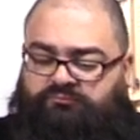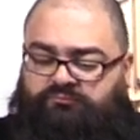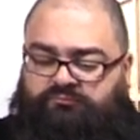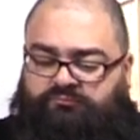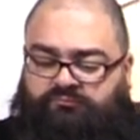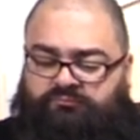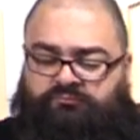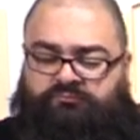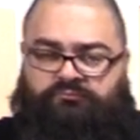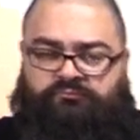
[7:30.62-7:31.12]

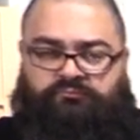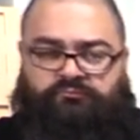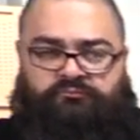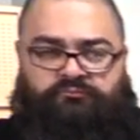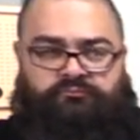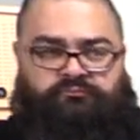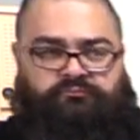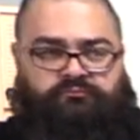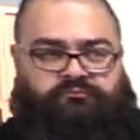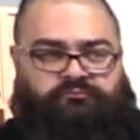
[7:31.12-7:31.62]

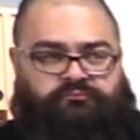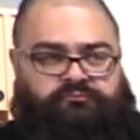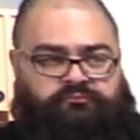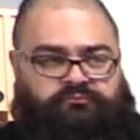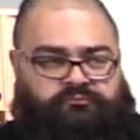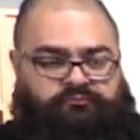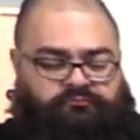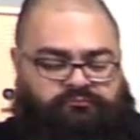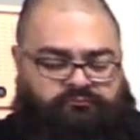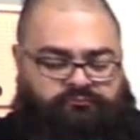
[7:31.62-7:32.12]

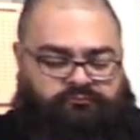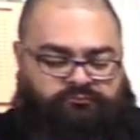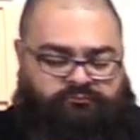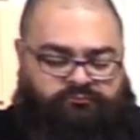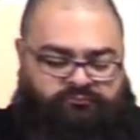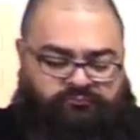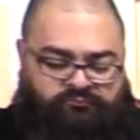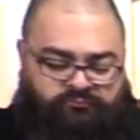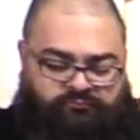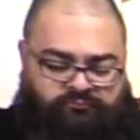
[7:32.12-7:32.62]

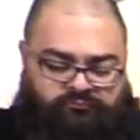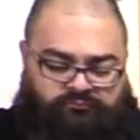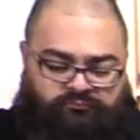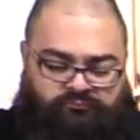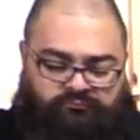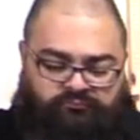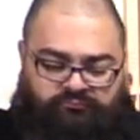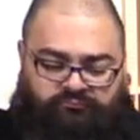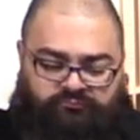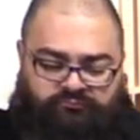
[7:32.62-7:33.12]

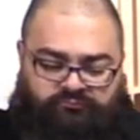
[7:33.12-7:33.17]
[no speech]